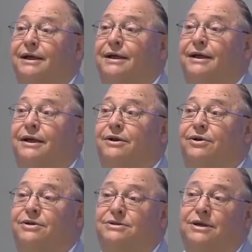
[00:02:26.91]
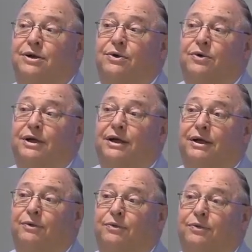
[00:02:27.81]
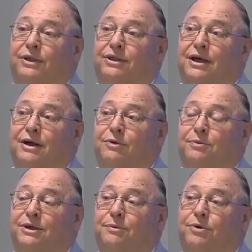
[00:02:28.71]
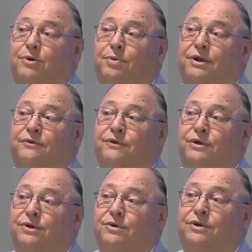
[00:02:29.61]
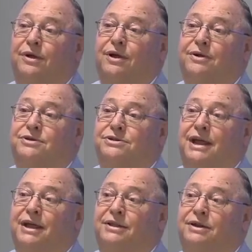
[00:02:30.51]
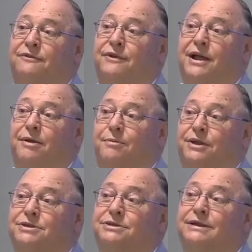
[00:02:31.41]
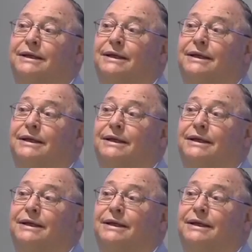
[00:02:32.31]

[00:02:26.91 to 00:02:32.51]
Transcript: And also, we thought it would be appropriate for you to understand the developments